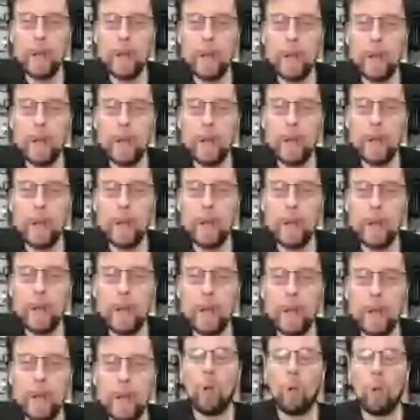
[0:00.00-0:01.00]
what that
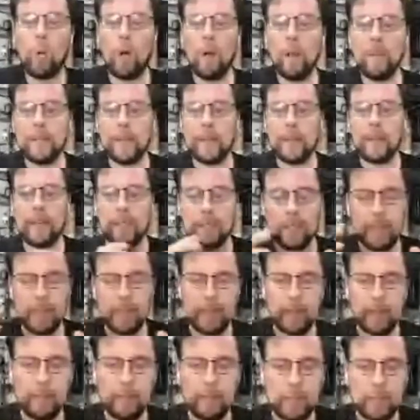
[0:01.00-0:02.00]
actually allows us to
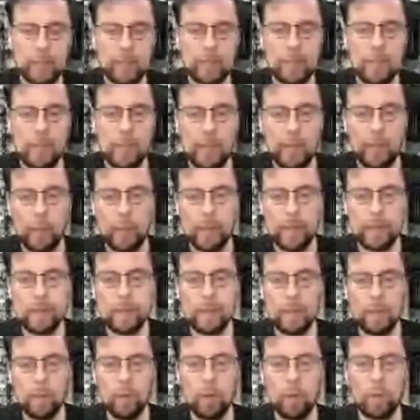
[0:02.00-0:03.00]
do is to look
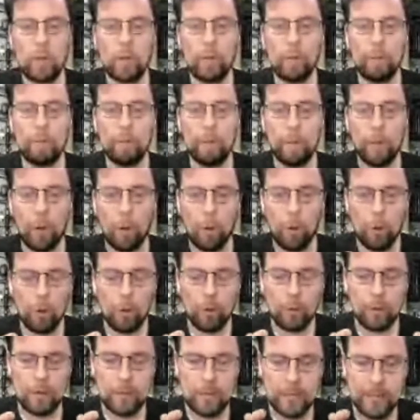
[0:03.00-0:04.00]
more
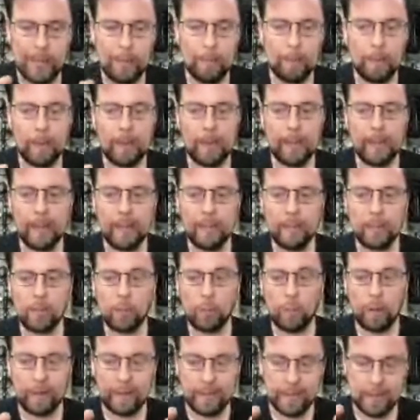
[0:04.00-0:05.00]
deeply into what is
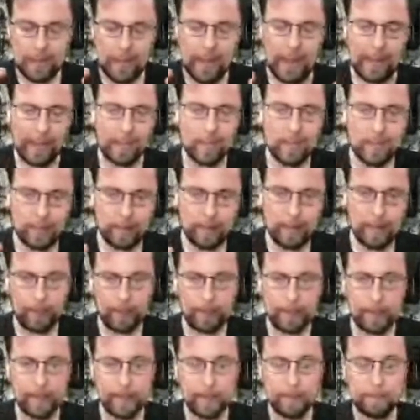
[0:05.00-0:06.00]
actually happening here.
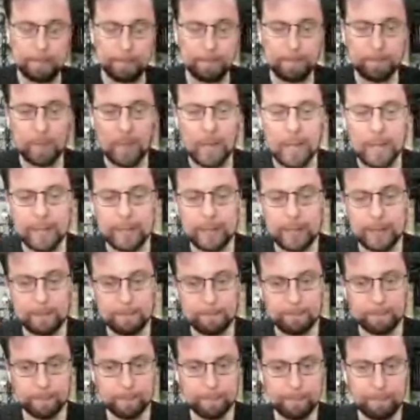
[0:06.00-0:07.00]
And
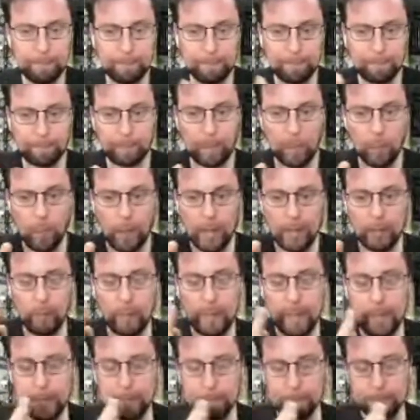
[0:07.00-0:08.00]
when we
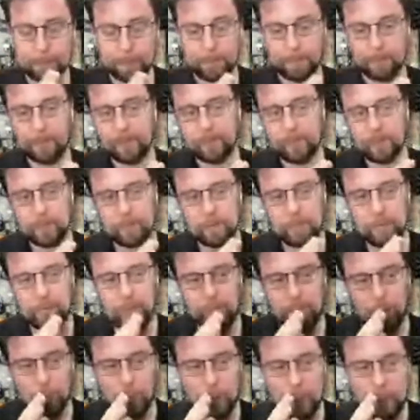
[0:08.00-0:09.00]

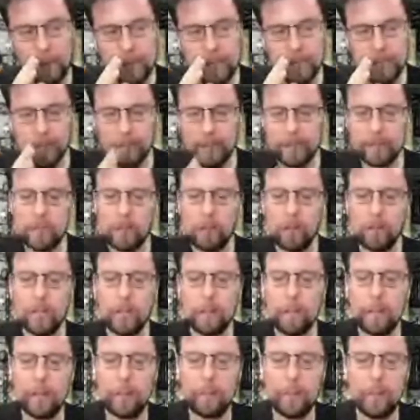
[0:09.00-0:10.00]
start talking about a
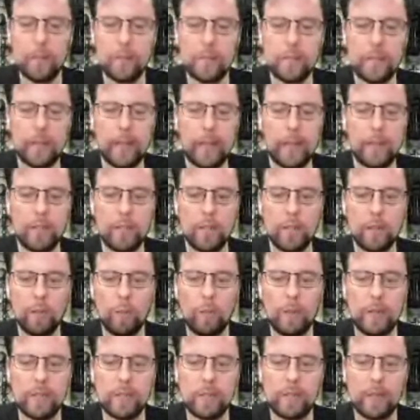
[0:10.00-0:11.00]
boosted engine, we
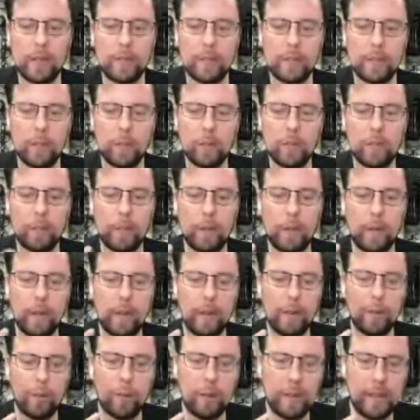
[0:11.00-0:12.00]
start talking about
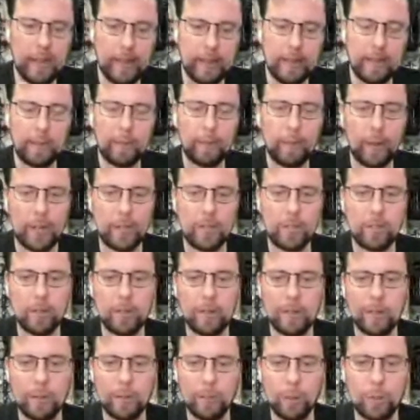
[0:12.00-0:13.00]
creating pressure in a
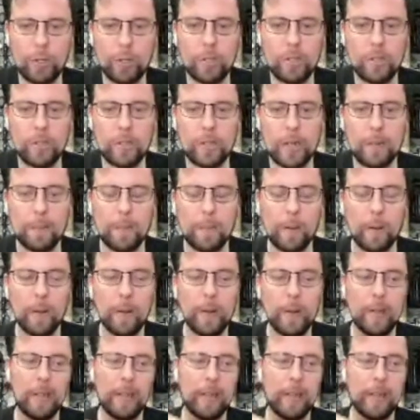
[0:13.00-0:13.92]
combustion chamber